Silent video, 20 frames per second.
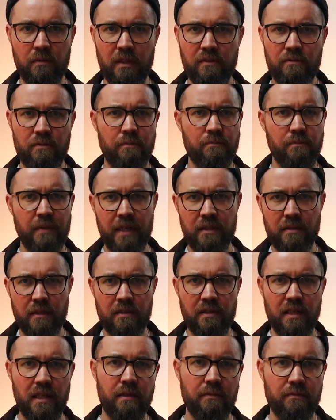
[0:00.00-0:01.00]
That's from
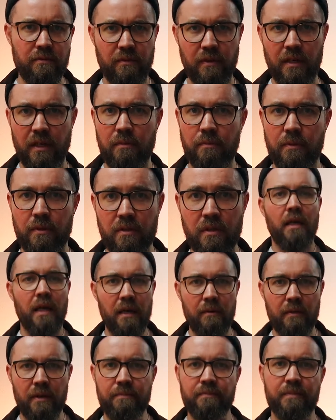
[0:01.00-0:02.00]
Benzite Denim Developers.
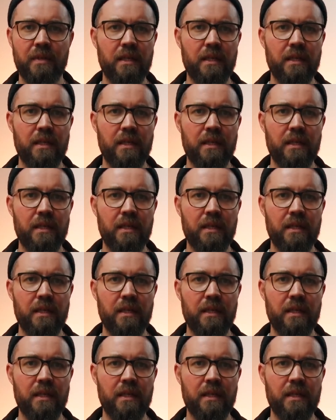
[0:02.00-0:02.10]
Anyway,